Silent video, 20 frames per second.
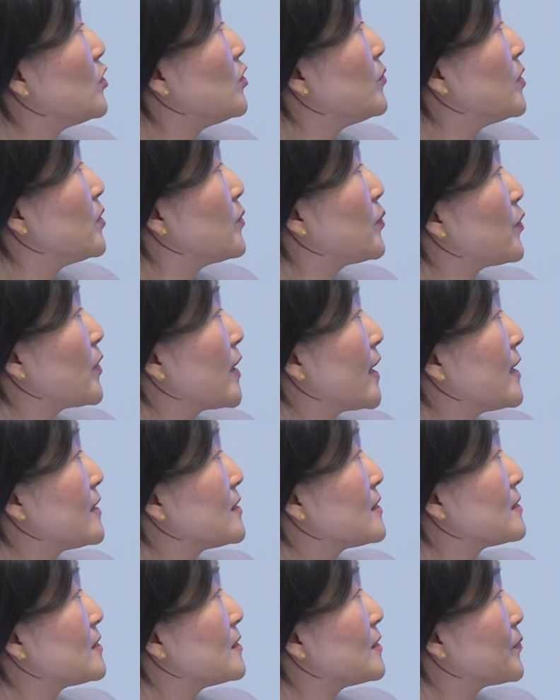Nobel
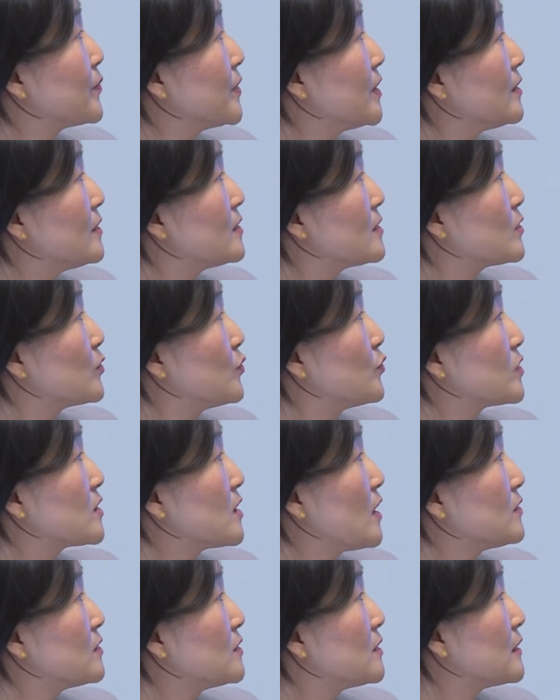Prize Peace
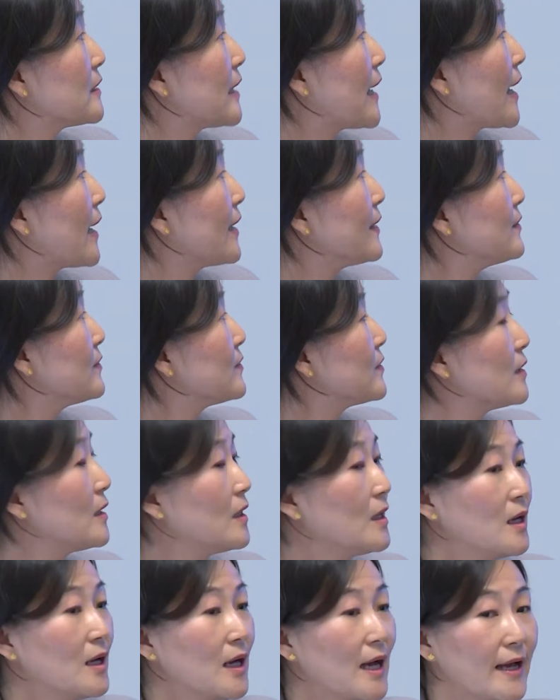2009,
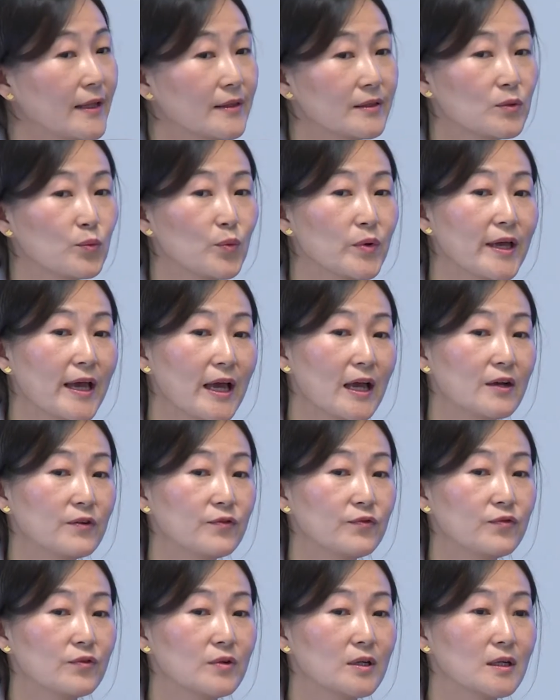and we
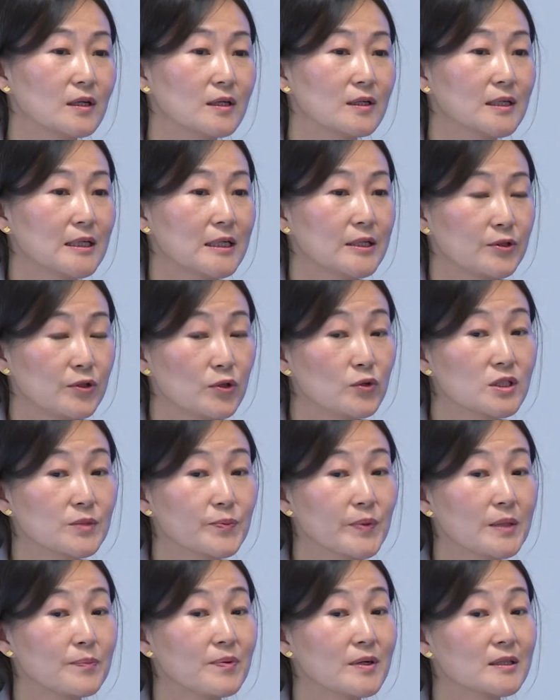have
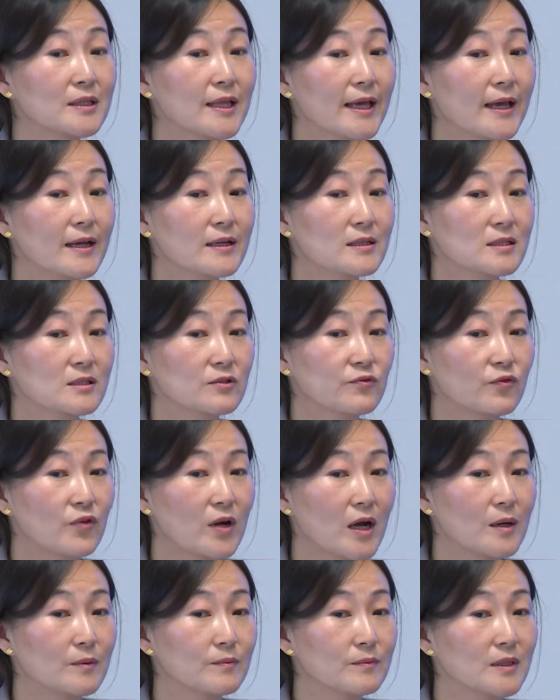newspaper text
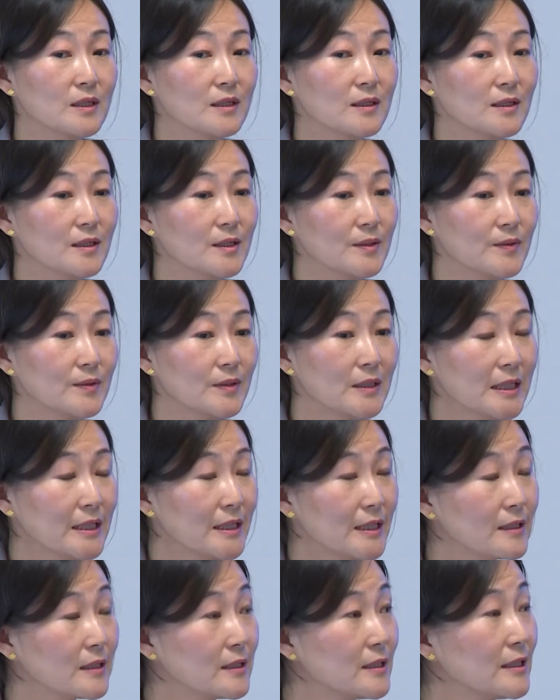from
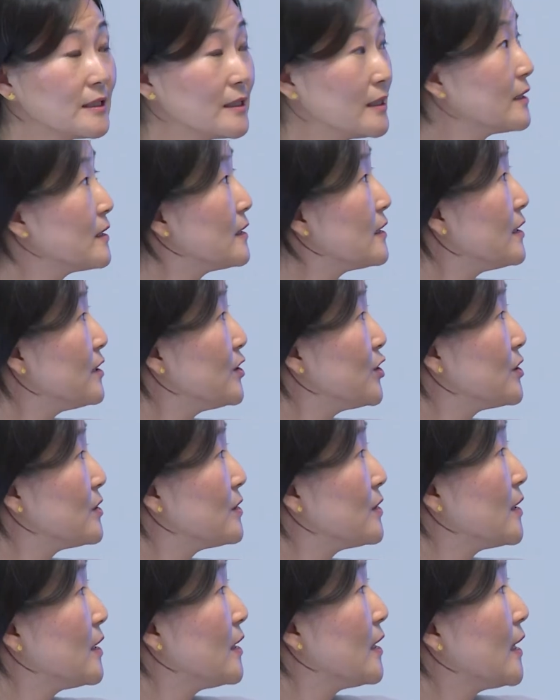in English,
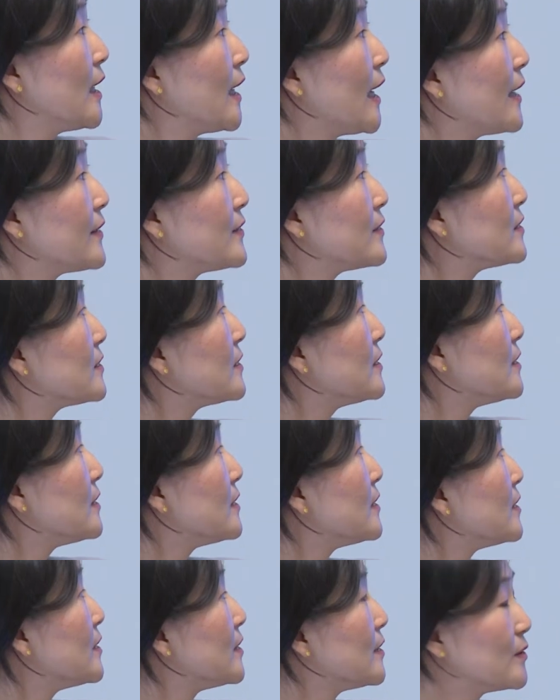and
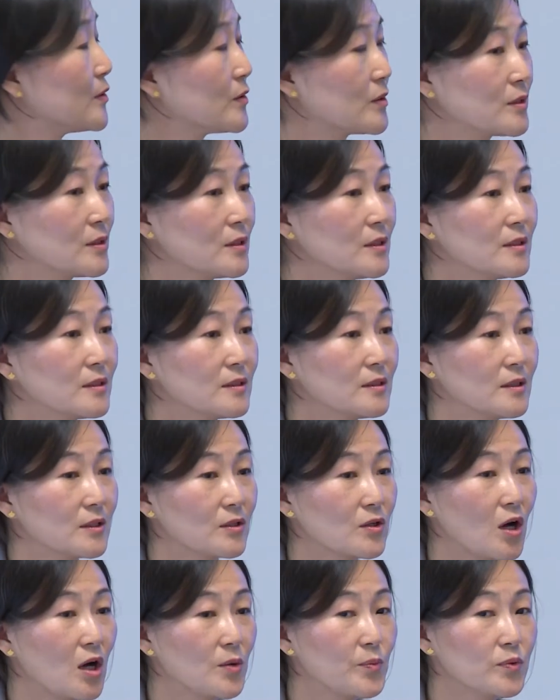the
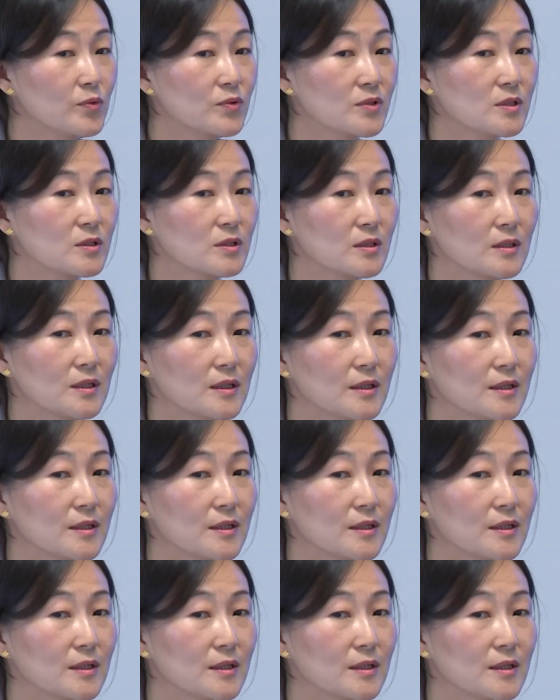corpus